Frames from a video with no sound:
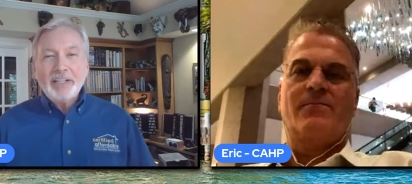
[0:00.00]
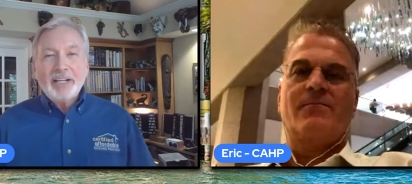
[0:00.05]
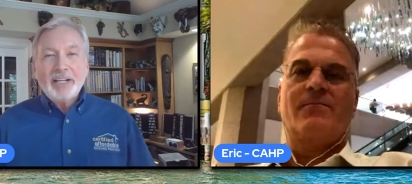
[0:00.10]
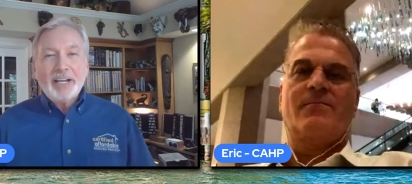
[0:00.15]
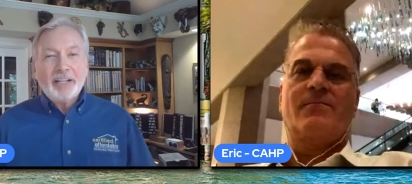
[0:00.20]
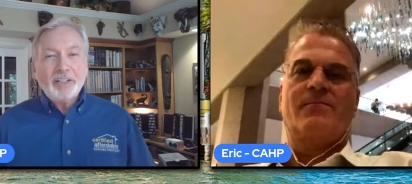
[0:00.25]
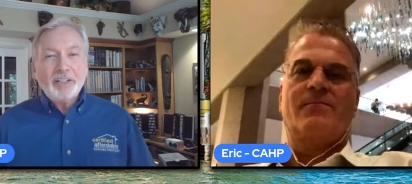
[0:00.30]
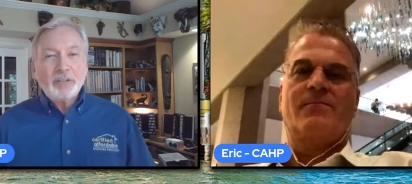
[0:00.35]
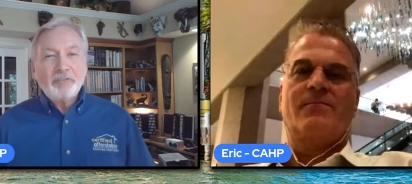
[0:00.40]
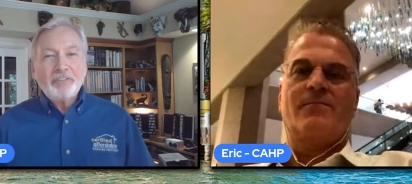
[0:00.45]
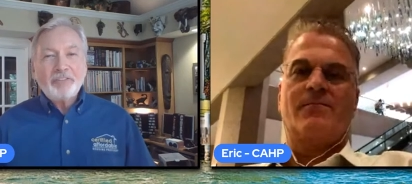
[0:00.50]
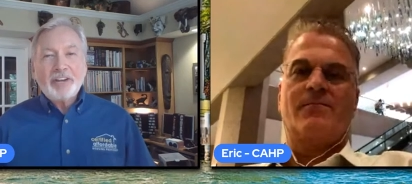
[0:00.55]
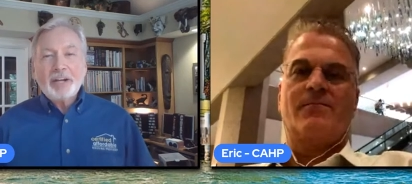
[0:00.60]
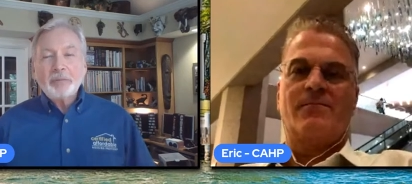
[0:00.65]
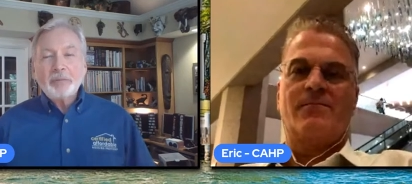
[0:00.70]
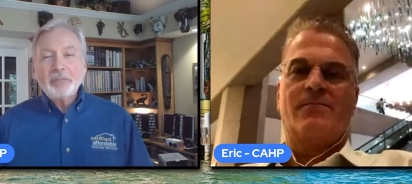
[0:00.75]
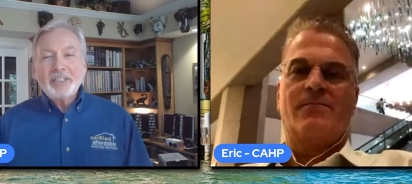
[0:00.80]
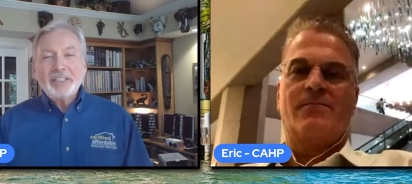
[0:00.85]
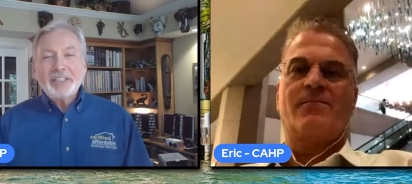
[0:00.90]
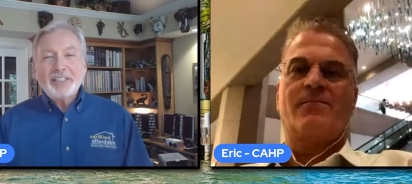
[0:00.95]
Speaker 1: And the
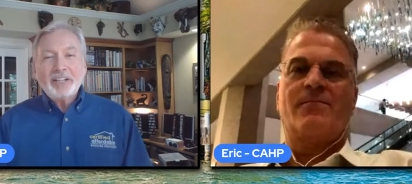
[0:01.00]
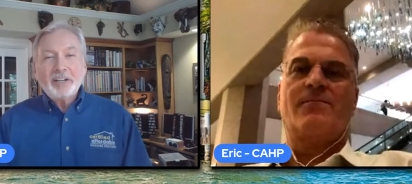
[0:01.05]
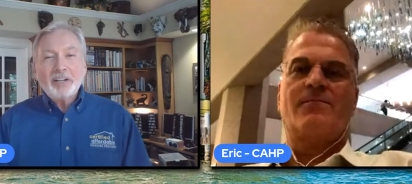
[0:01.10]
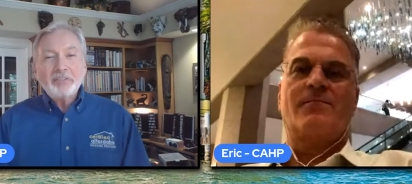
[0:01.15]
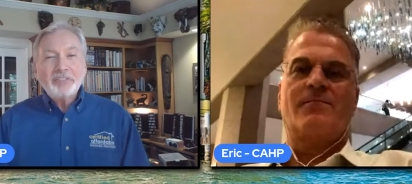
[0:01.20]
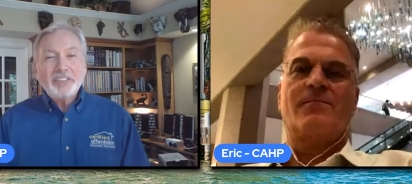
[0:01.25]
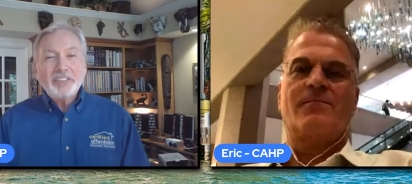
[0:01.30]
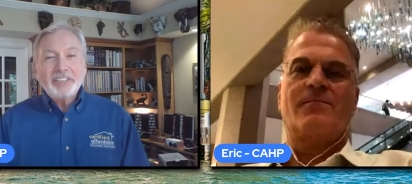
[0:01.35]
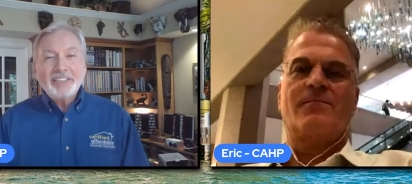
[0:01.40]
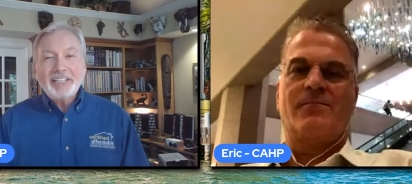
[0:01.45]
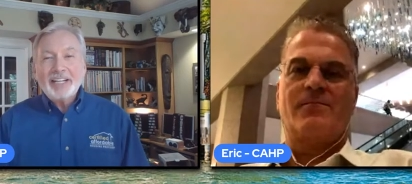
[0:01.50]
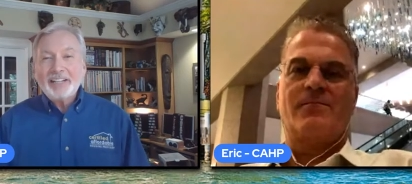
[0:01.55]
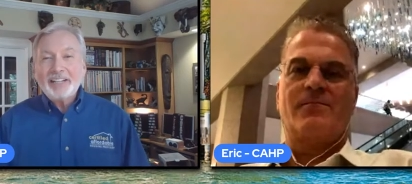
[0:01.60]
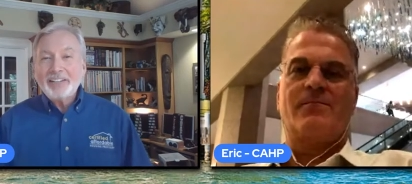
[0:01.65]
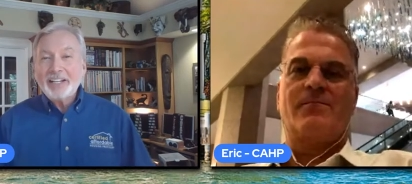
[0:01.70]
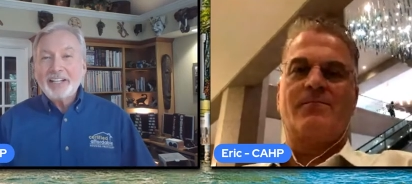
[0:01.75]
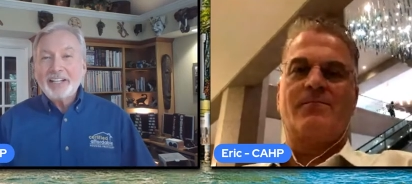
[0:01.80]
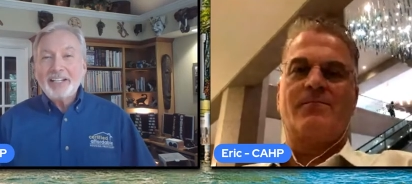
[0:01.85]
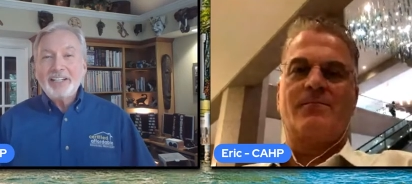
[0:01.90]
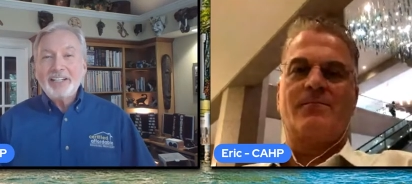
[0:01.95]
family loved it, and
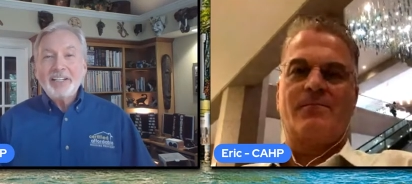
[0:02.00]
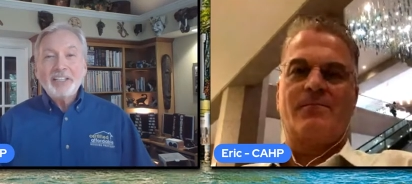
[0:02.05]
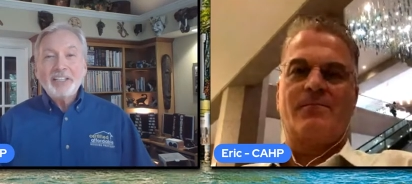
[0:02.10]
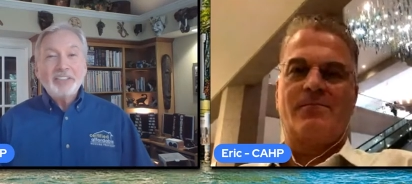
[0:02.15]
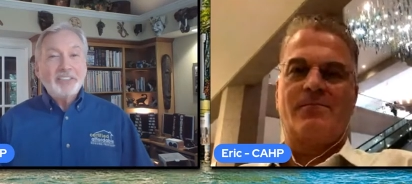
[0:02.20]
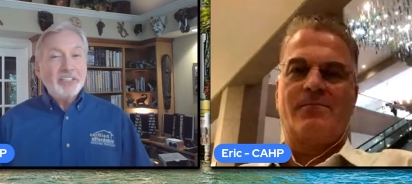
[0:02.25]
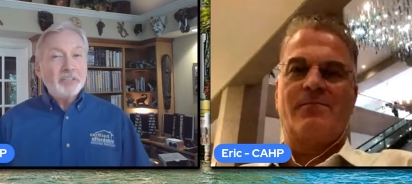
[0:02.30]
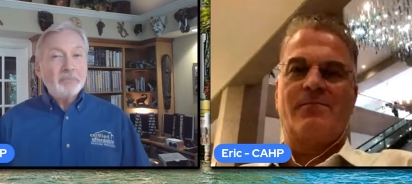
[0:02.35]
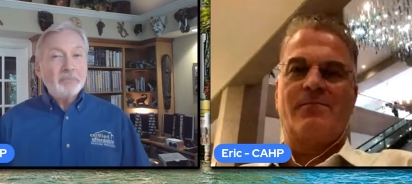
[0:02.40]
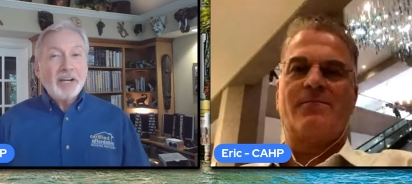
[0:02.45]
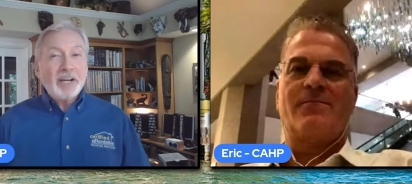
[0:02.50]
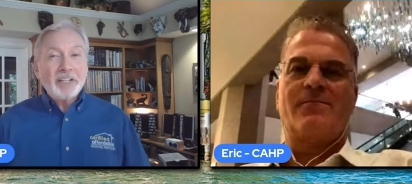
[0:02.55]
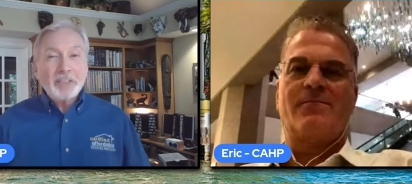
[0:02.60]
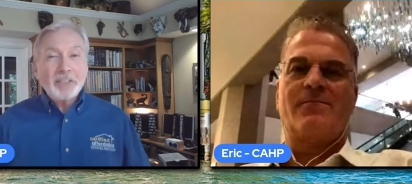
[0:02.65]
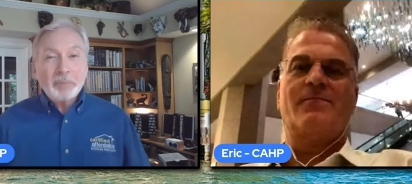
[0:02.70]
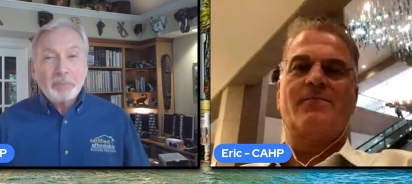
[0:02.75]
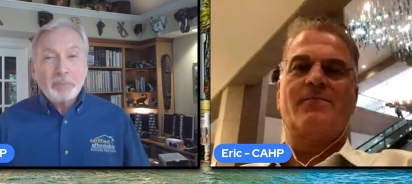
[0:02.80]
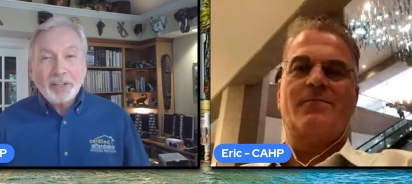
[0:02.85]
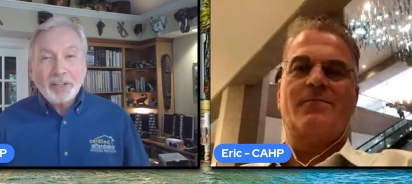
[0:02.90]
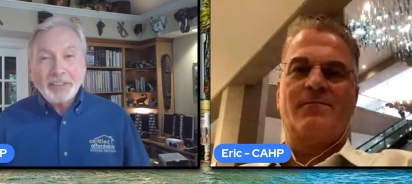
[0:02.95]
they didn't mind
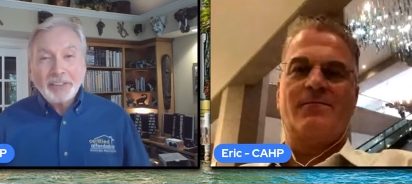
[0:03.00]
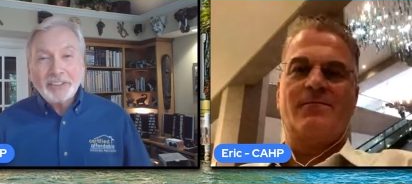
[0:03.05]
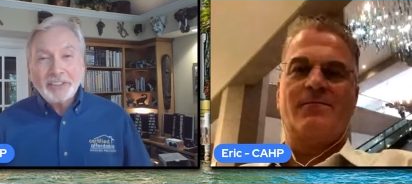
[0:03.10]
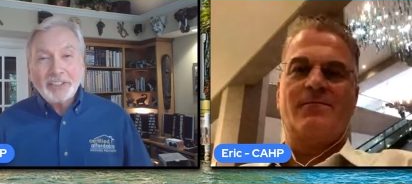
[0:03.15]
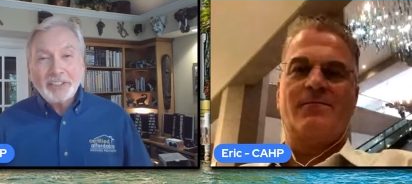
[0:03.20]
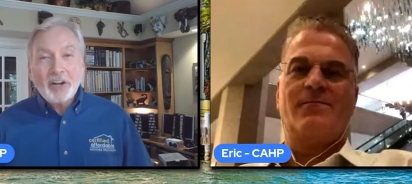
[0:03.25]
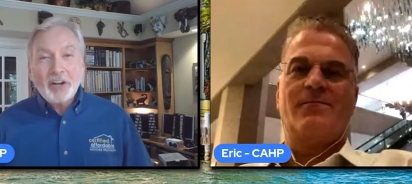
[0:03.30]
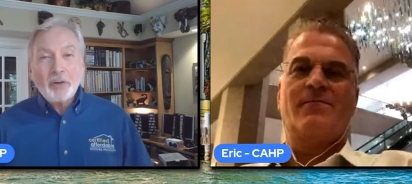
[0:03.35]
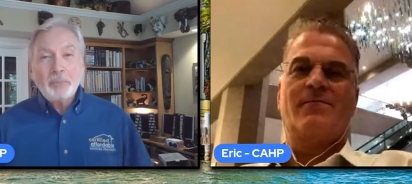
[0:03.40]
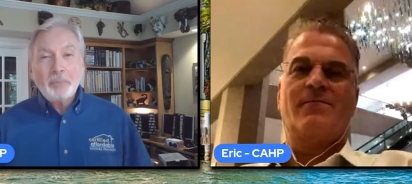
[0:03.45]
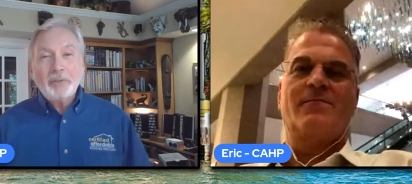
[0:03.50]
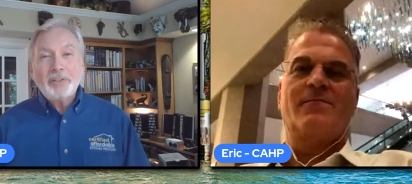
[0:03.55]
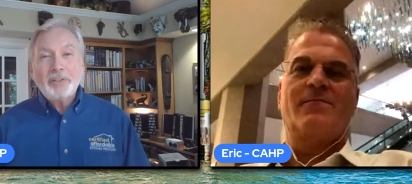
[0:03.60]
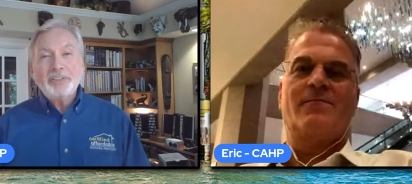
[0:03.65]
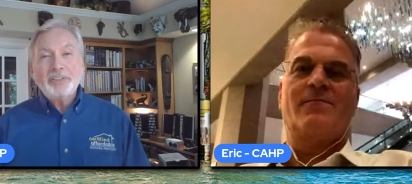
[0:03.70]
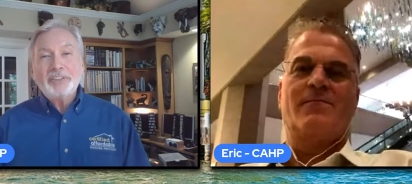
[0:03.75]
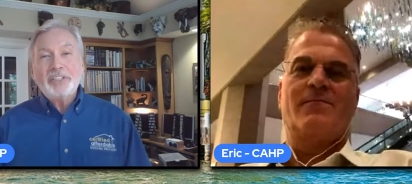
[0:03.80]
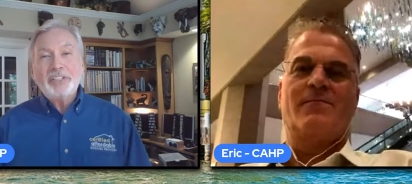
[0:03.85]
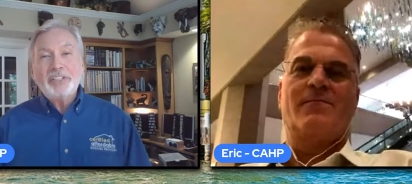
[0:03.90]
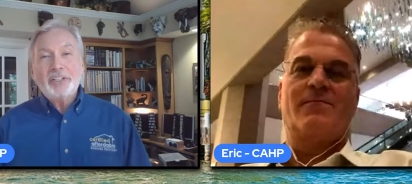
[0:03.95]
the price at all
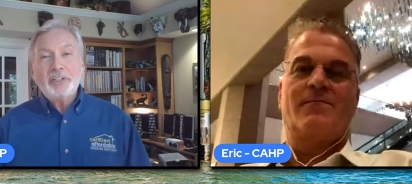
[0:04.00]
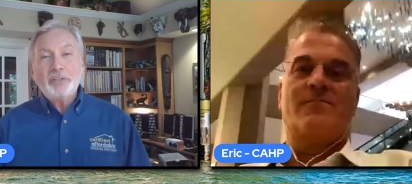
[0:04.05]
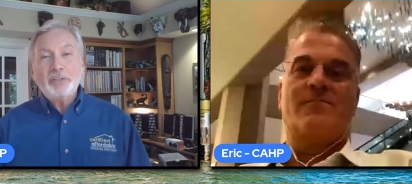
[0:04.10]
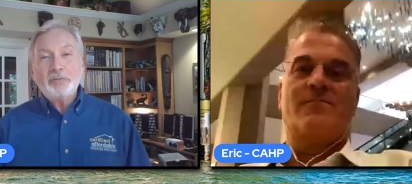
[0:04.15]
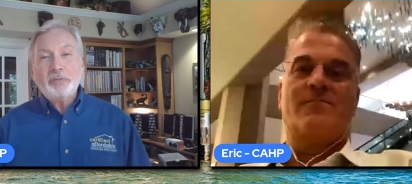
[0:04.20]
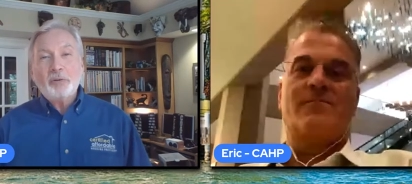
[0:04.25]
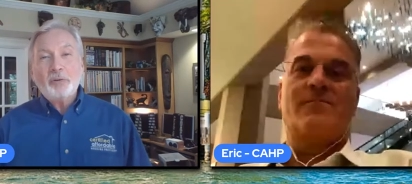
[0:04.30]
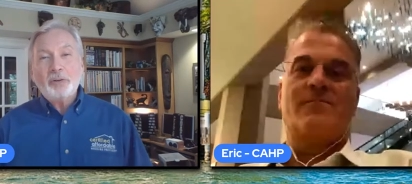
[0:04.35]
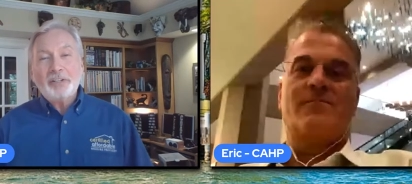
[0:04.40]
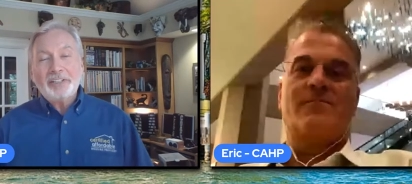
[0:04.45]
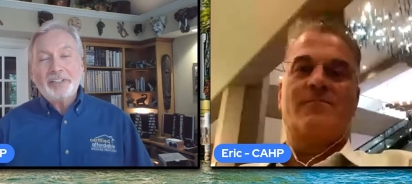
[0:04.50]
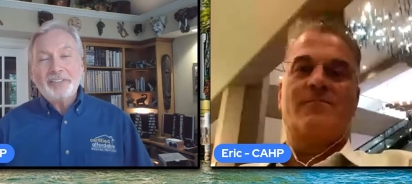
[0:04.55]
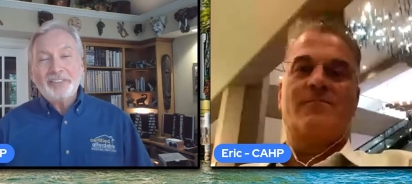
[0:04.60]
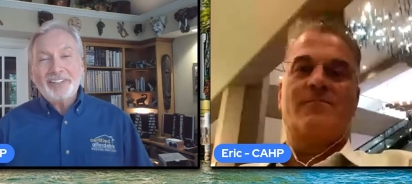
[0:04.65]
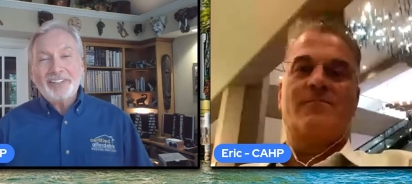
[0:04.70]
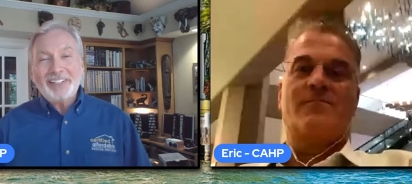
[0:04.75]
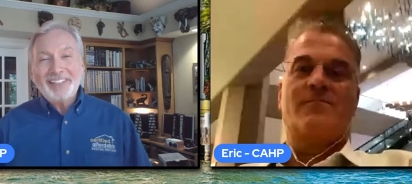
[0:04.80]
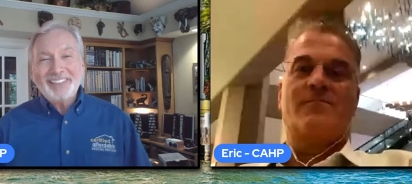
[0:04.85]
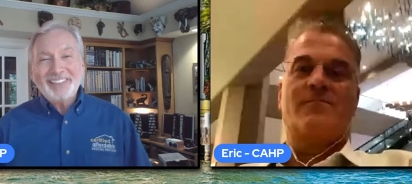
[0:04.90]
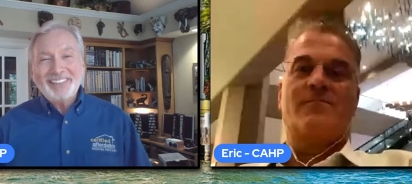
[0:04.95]
because they could afford it,
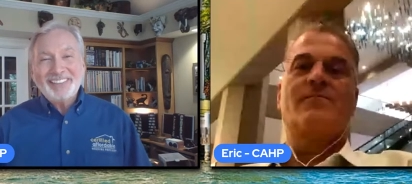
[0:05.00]
right?